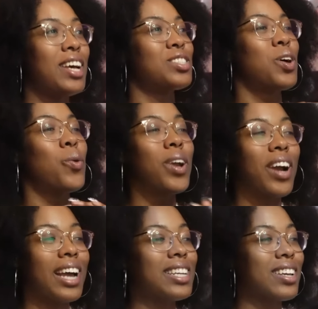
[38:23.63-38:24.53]
So we
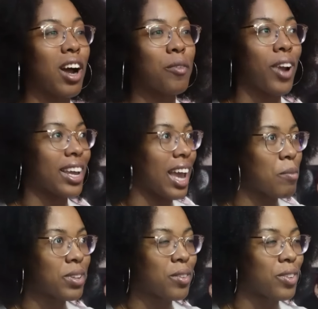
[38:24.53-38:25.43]
are ending it off here. I
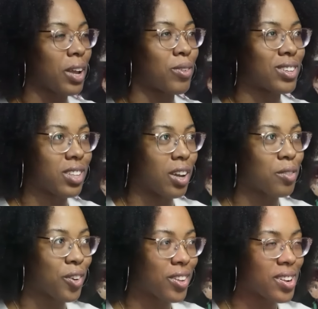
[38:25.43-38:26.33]
can't believe like we're
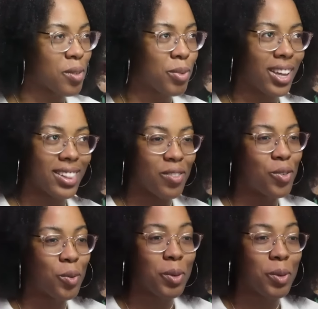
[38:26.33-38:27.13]
done for a little bit and then